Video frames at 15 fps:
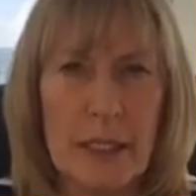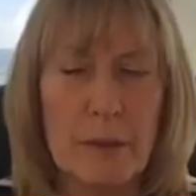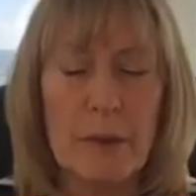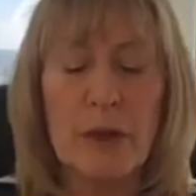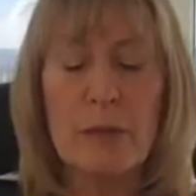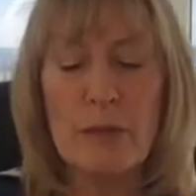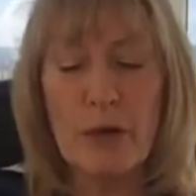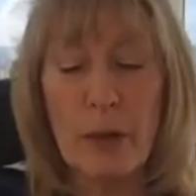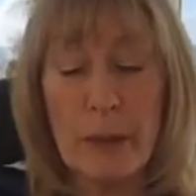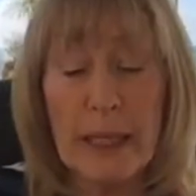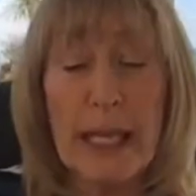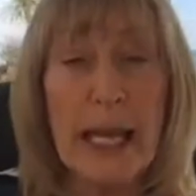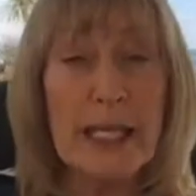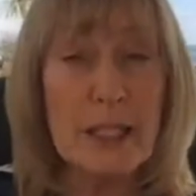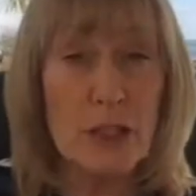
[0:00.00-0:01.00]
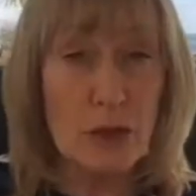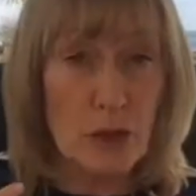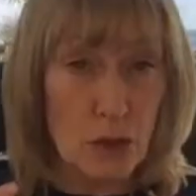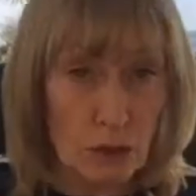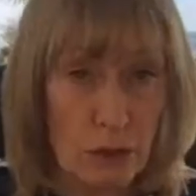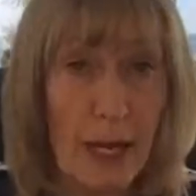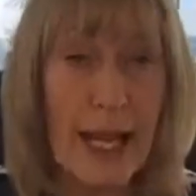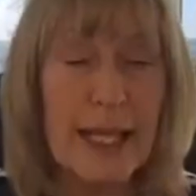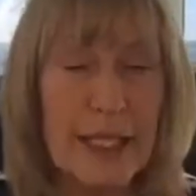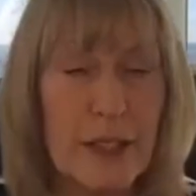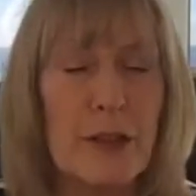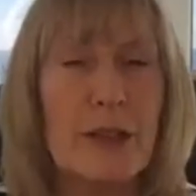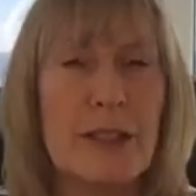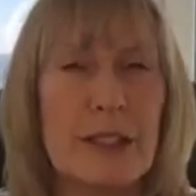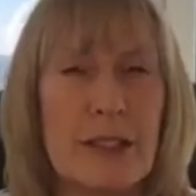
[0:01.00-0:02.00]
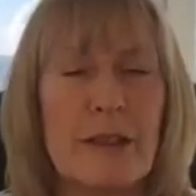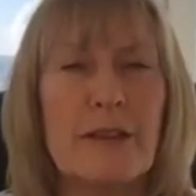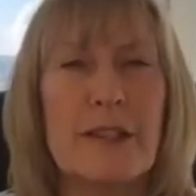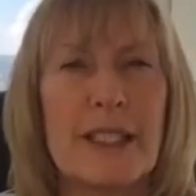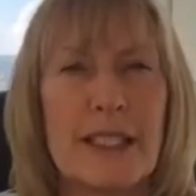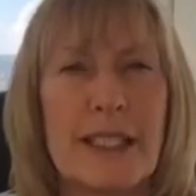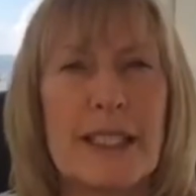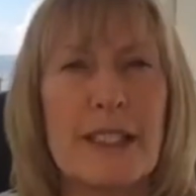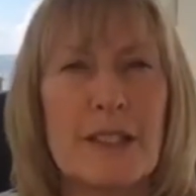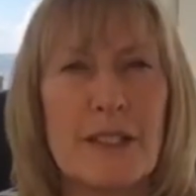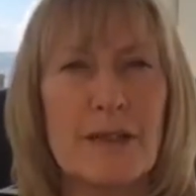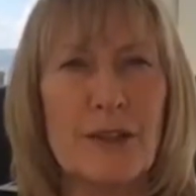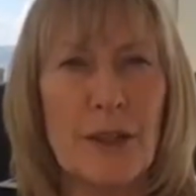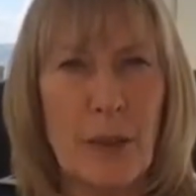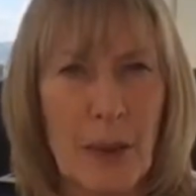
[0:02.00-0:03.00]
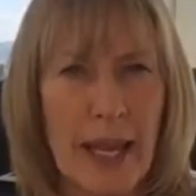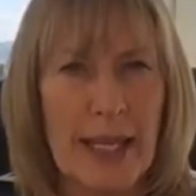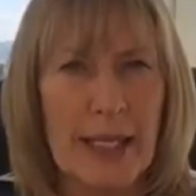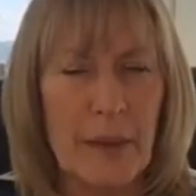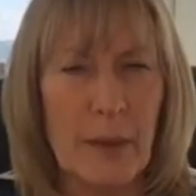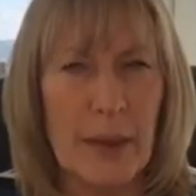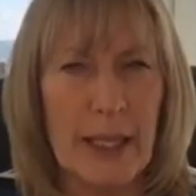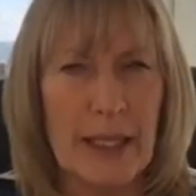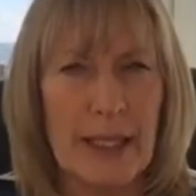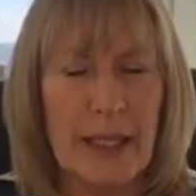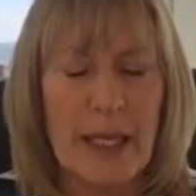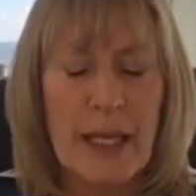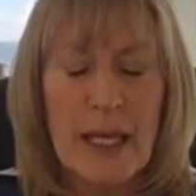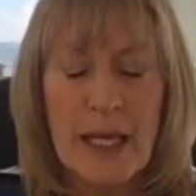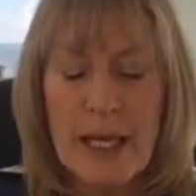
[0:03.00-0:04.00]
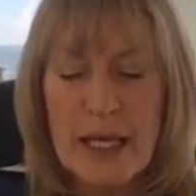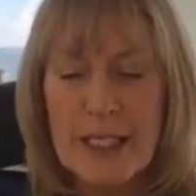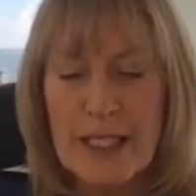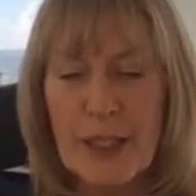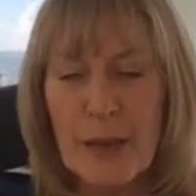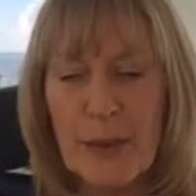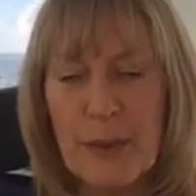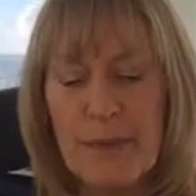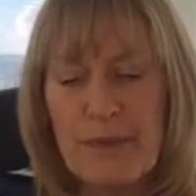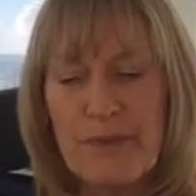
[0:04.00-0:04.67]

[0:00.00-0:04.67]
you'd probably had to drag yourself to the interview anyway. So